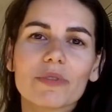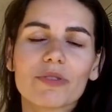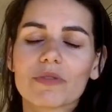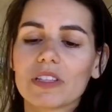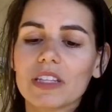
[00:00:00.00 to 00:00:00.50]

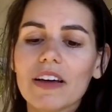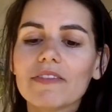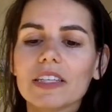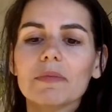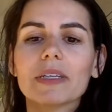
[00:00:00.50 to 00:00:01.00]
which was
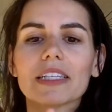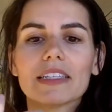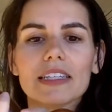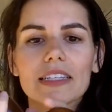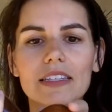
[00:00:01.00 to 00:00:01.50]
lovely
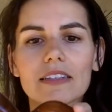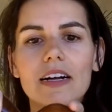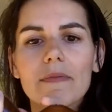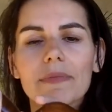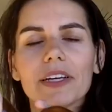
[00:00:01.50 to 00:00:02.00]
because this little
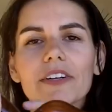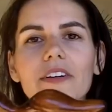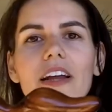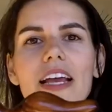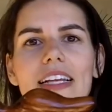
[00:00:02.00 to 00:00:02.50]
hump
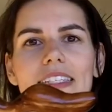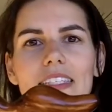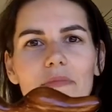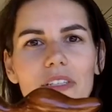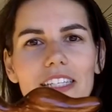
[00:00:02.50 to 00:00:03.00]
here
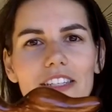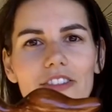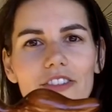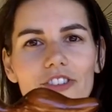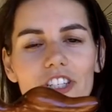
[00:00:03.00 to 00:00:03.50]

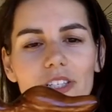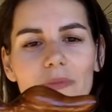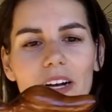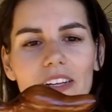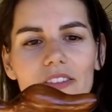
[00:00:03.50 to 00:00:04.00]
stimulates the G
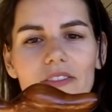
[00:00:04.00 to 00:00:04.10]
spot.